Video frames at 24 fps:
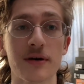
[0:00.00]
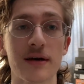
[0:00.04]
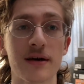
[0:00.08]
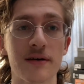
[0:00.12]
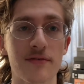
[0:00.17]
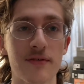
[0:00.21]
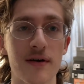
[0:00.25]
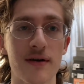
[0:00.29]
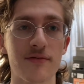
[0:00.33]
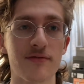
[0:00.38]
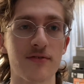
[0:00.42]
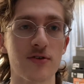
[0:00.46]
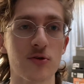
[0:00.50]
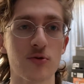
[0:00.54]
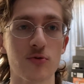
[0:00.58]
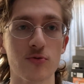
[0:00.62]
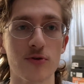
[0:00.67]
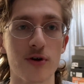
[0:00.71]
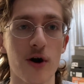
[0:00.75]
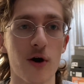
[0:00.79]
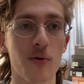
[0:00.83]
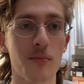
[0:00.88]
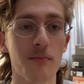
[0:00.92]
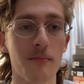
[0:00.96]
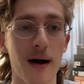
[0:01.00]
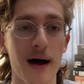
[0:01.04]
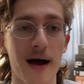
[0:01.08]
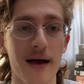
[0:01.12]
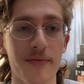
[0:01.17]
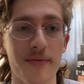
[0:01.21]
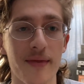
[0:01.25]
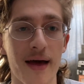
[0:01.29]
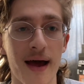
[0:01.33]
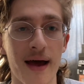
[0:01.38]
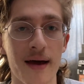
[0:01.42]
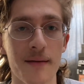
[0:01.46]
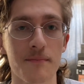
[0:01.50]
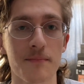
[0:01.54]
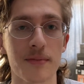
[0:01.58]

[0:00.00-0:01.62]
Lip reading: if you don't mind that.